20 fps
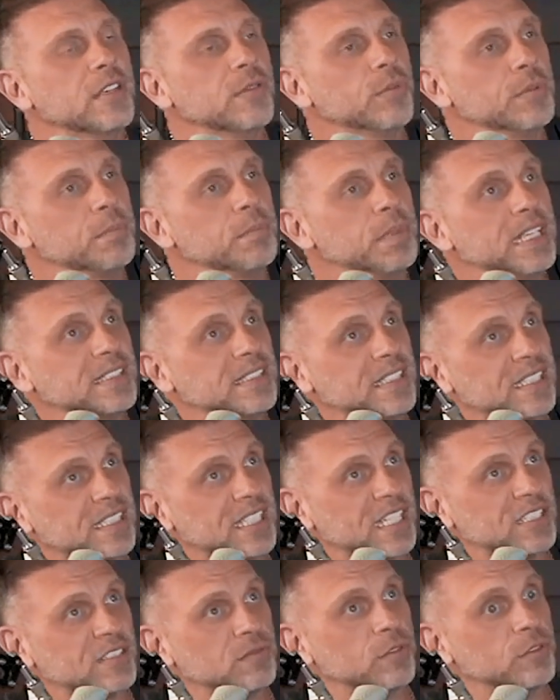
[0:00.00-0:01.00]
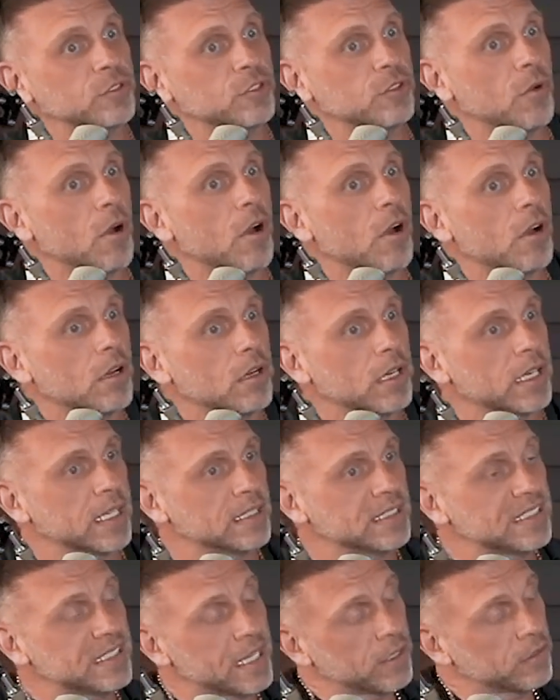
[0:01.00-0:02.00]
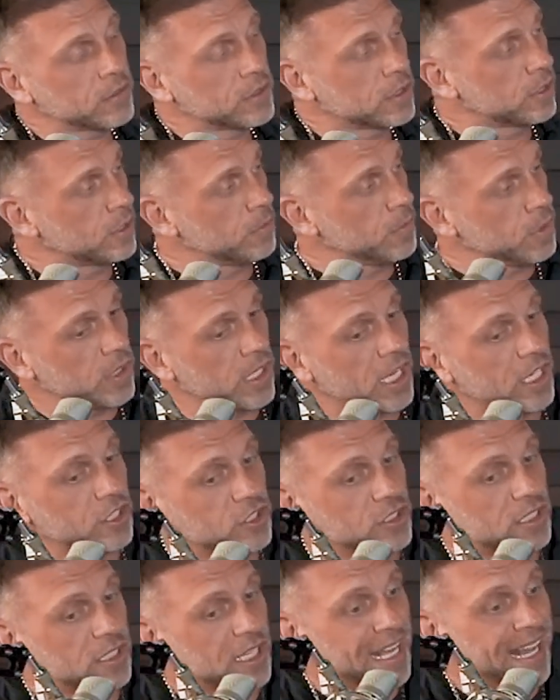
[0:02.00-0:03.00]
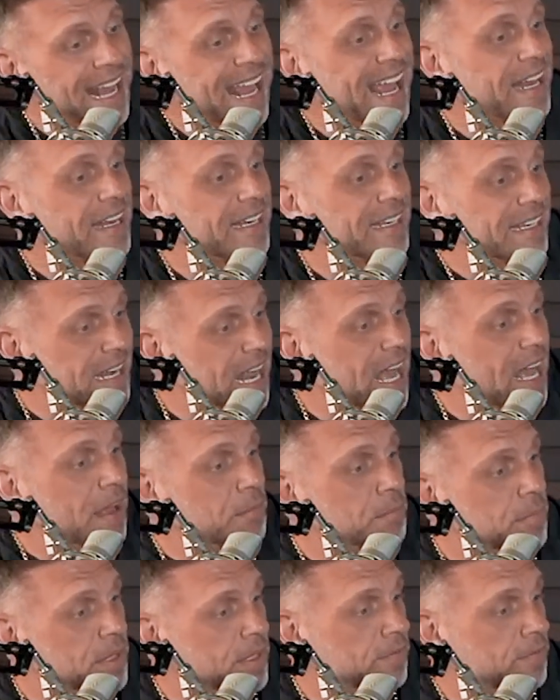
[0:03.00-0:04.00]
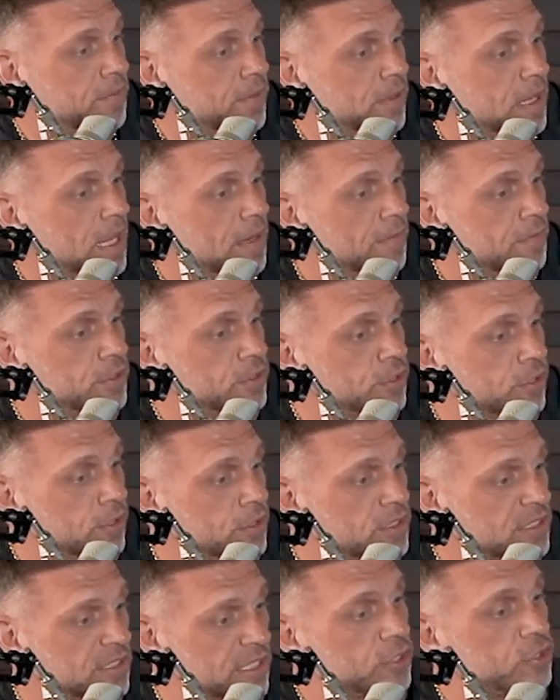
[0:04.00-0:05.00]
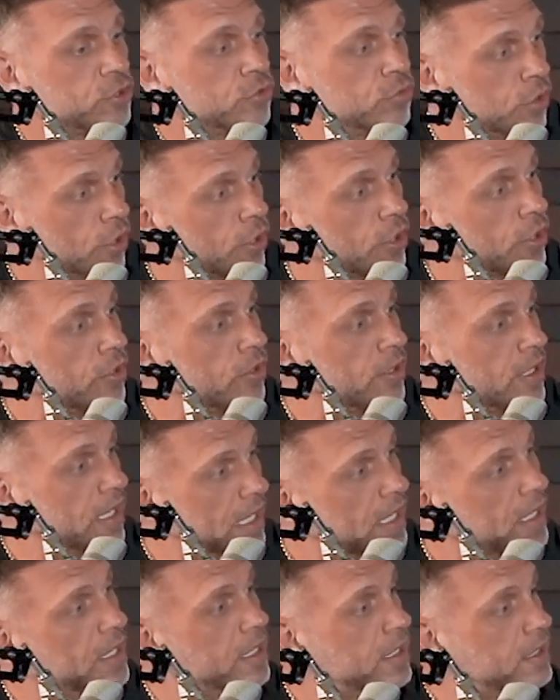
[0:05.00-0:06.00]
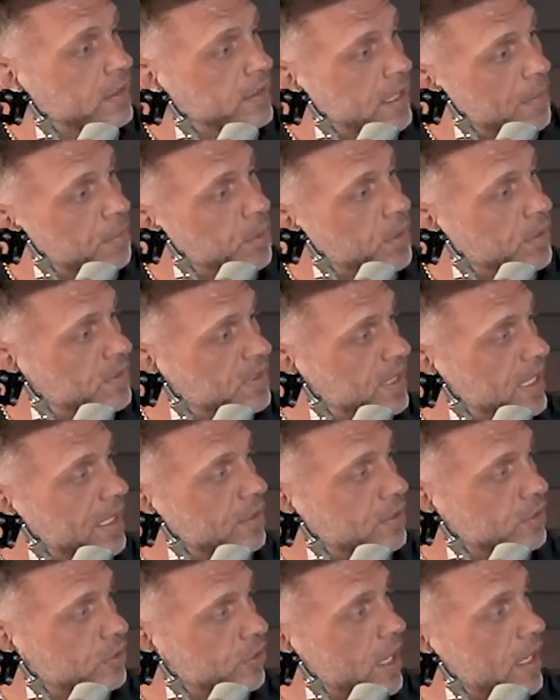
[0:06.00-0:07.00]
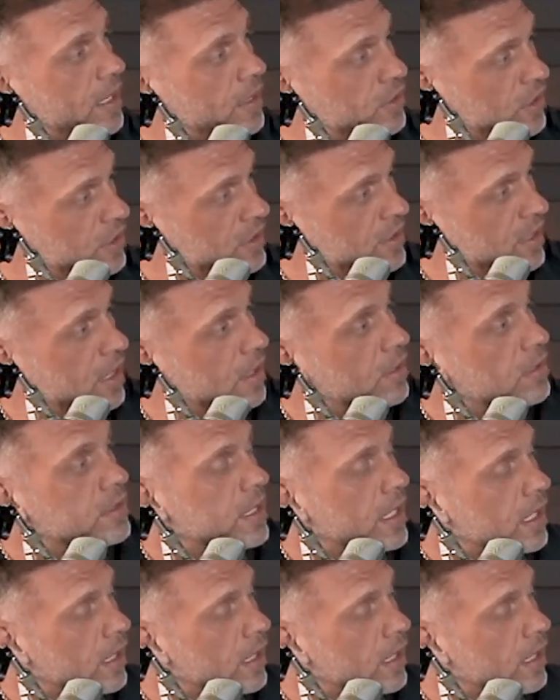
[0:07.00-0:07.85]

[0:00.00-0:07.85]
you would be as successful as you are in sales and communication today had it not been for life insurance? Did you learn any type of sales strategy skills